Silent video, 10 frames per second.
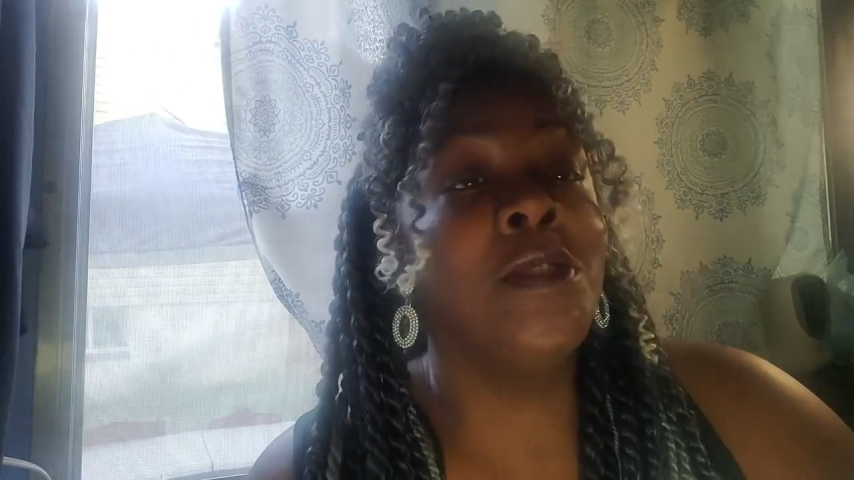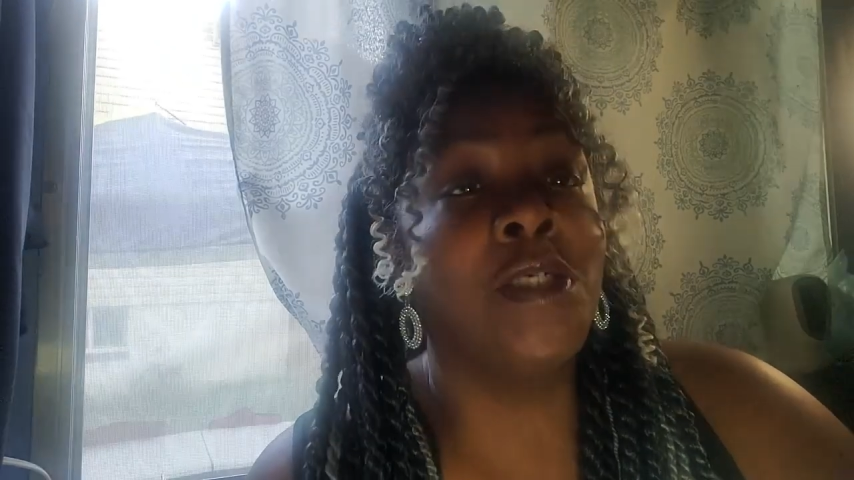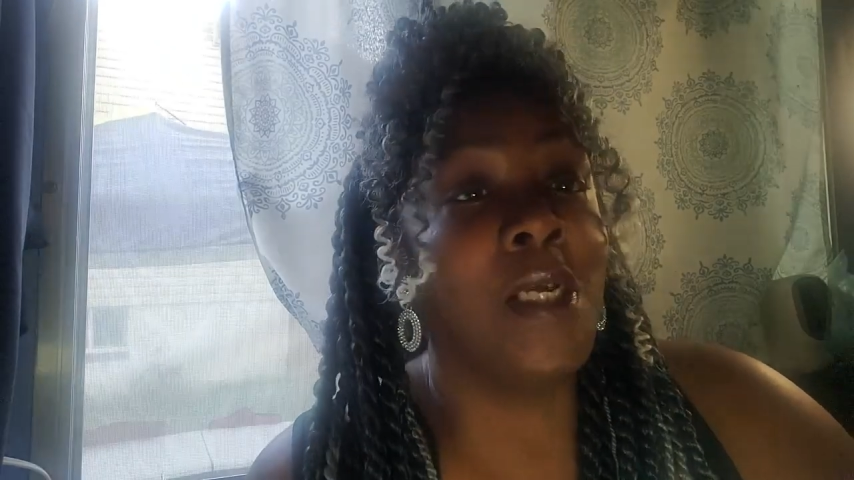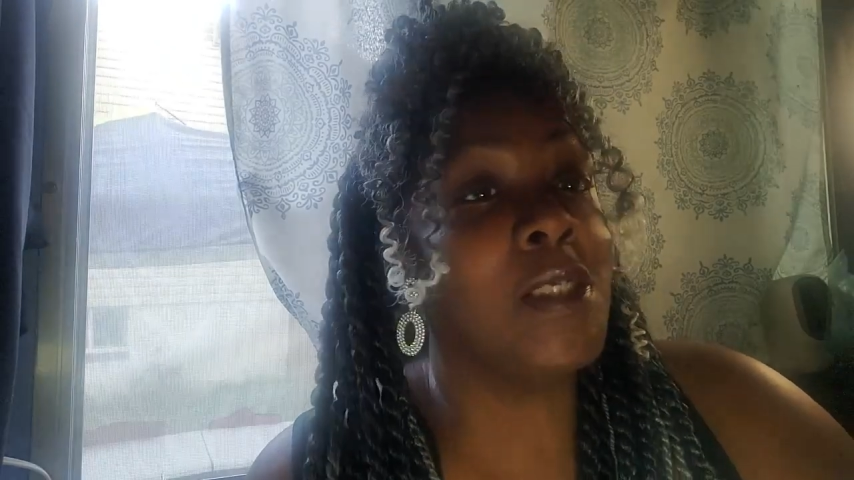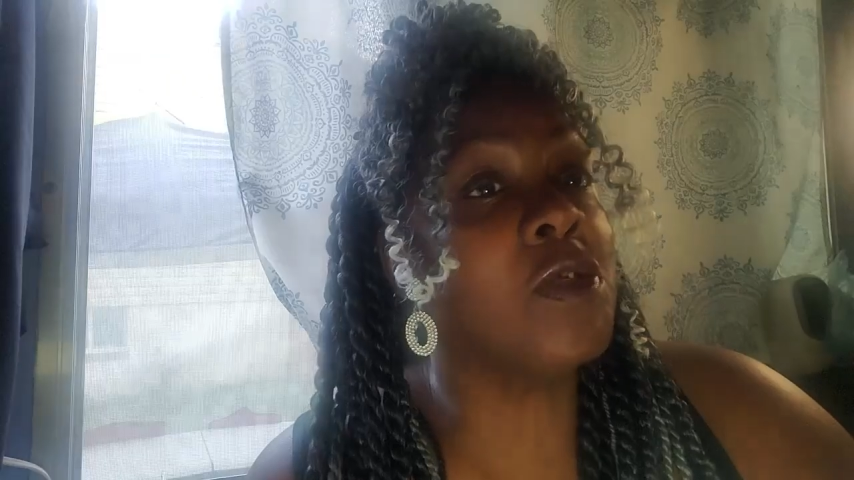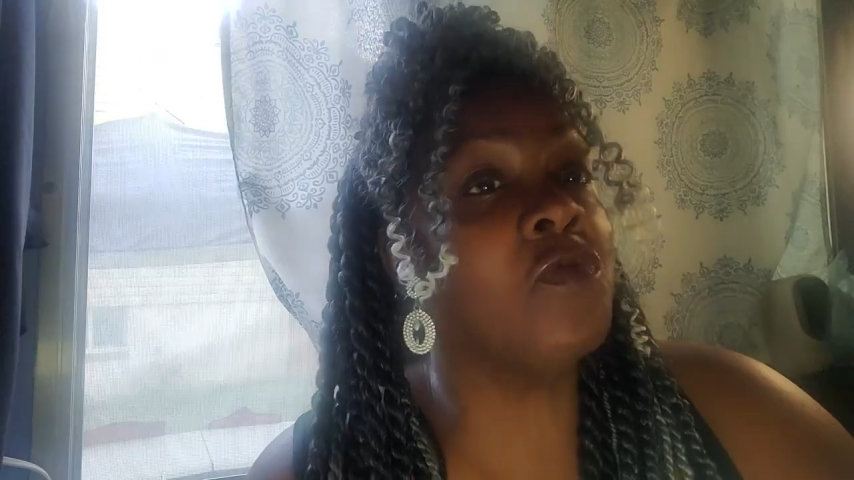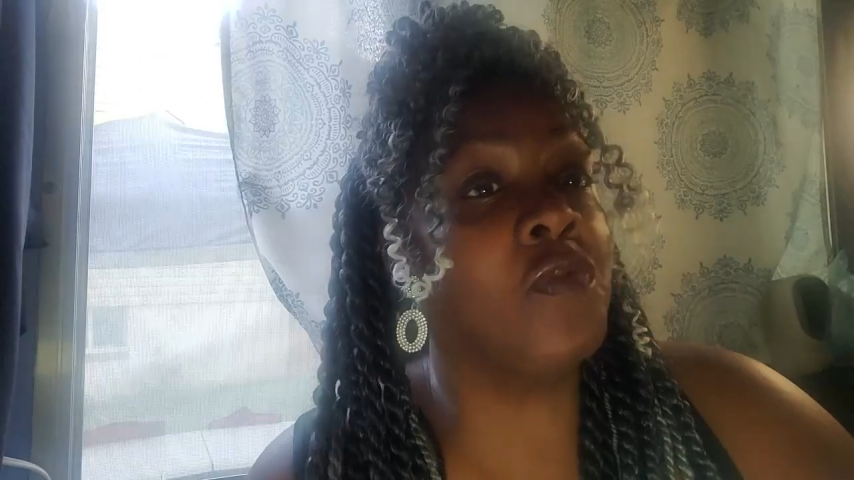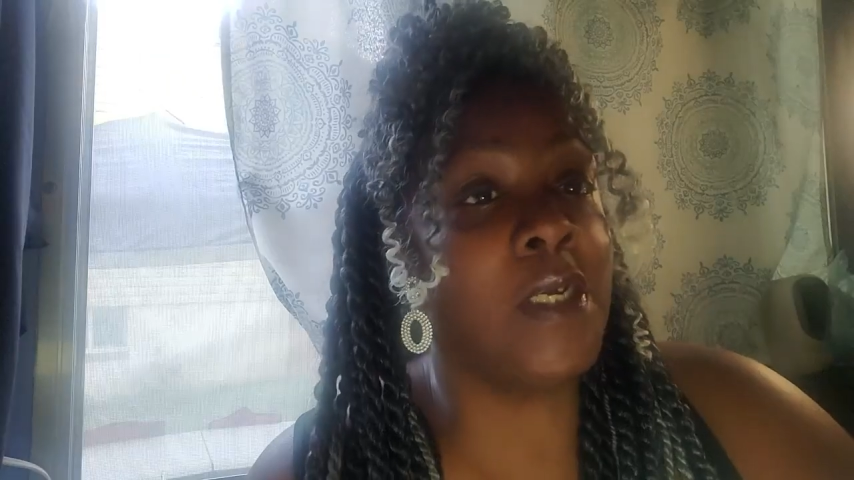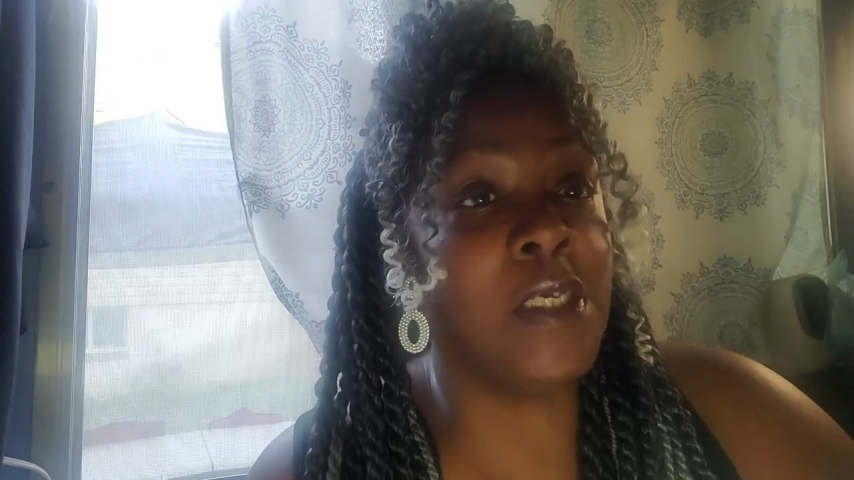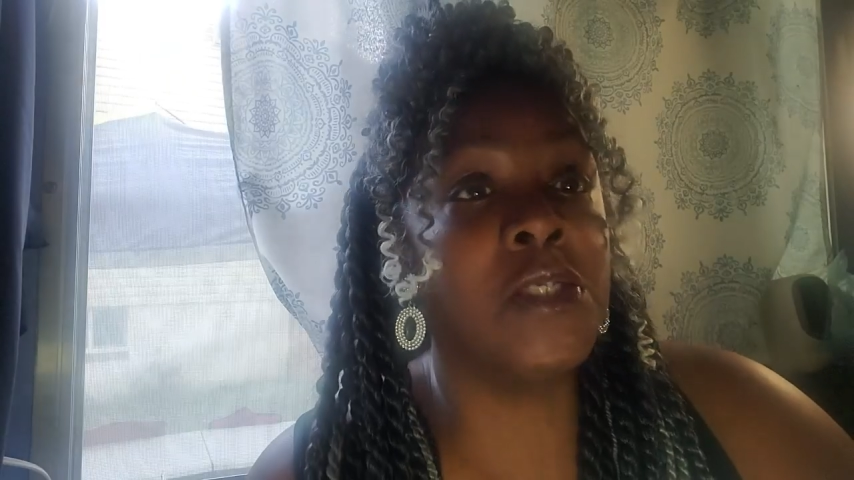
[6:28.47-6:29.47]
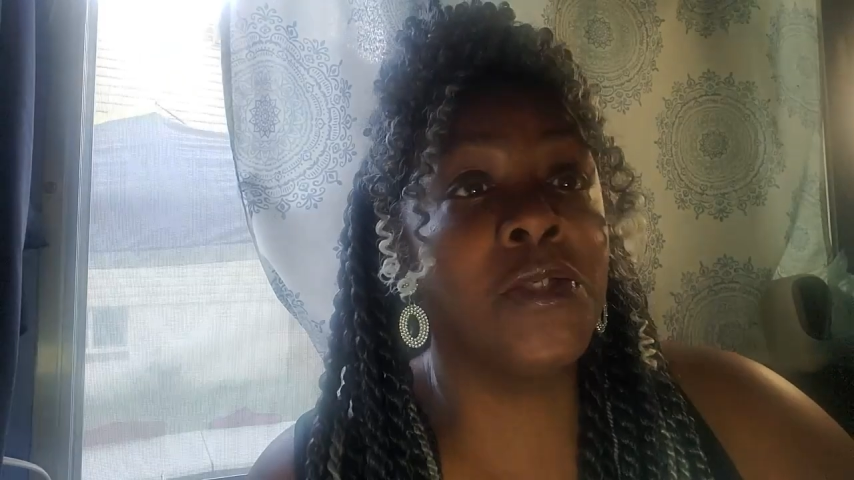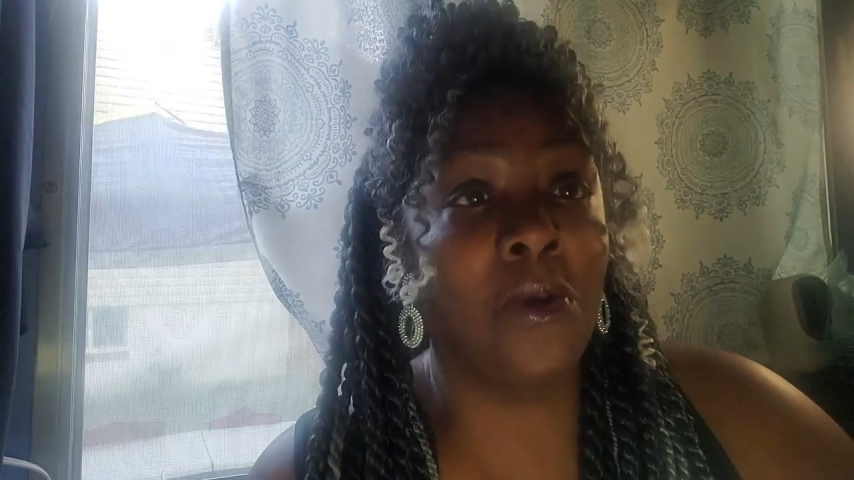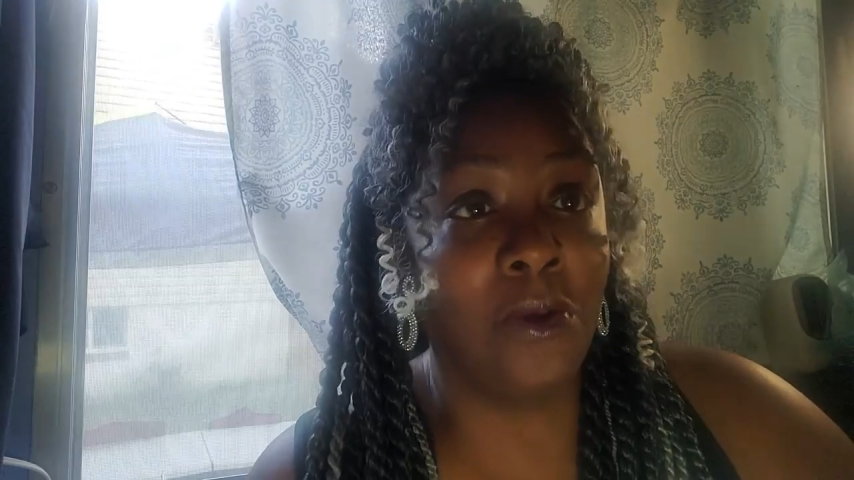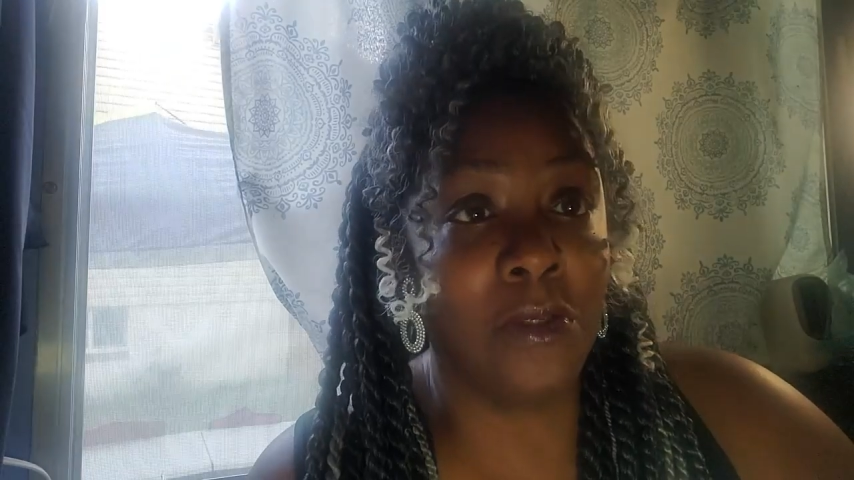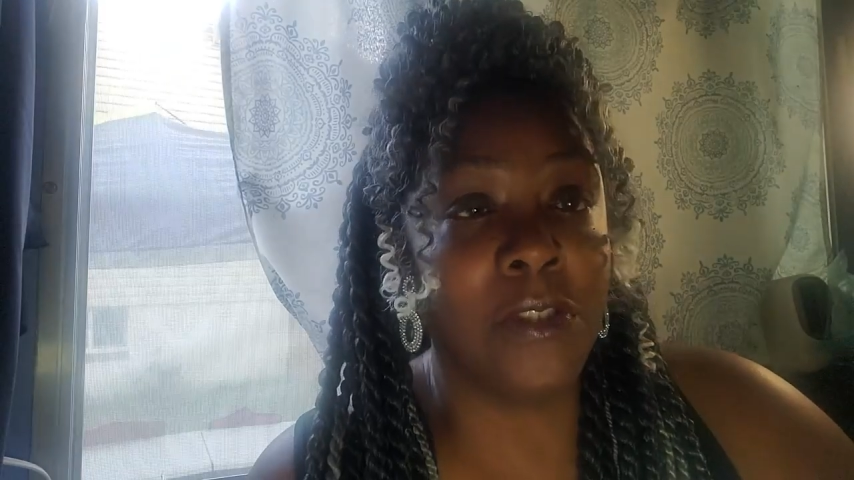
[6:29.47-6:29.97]
Just
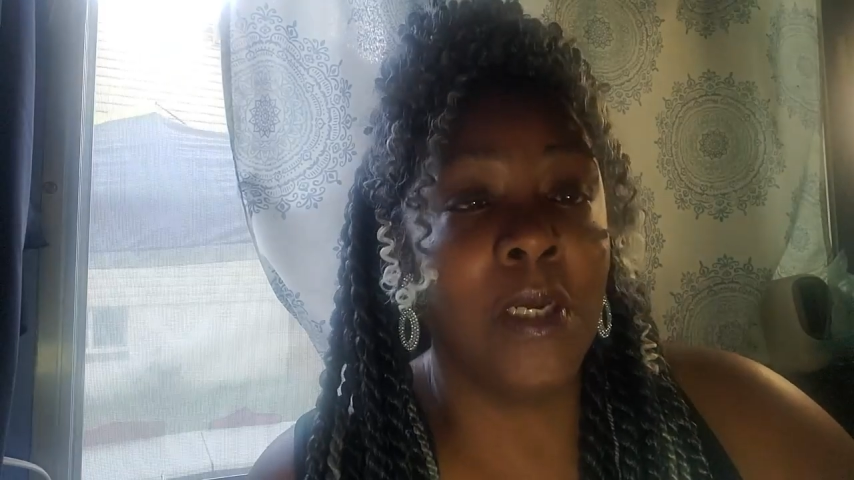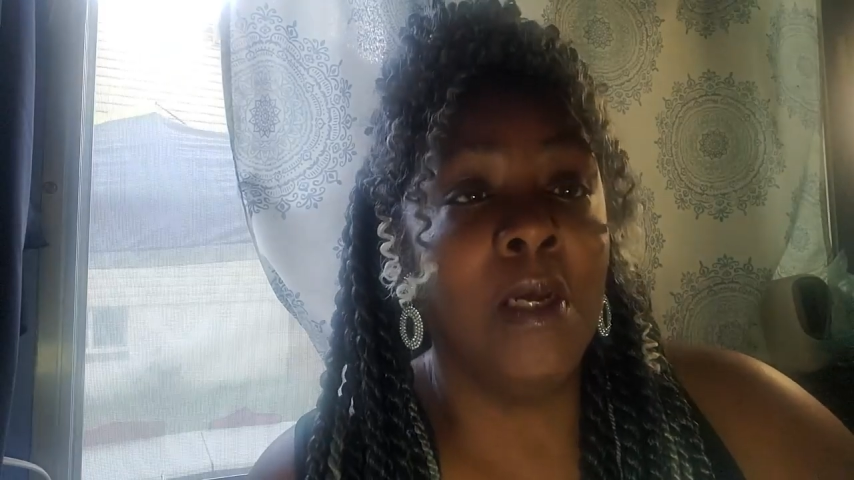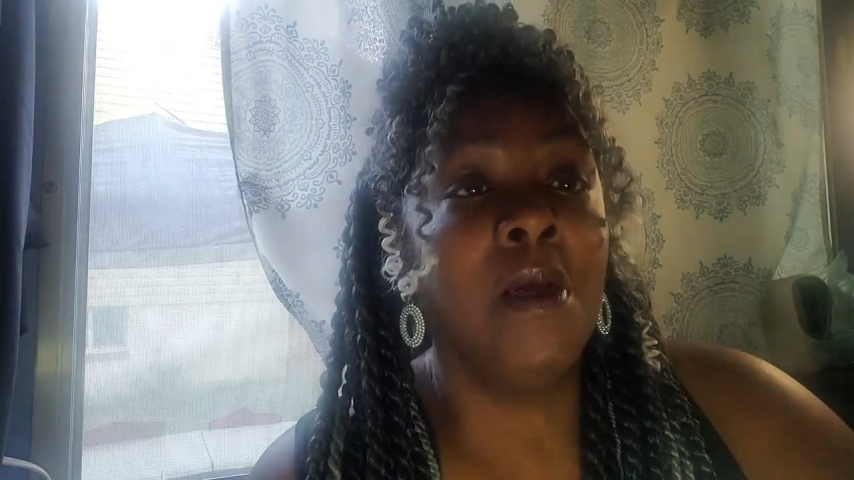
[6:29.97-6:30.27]
research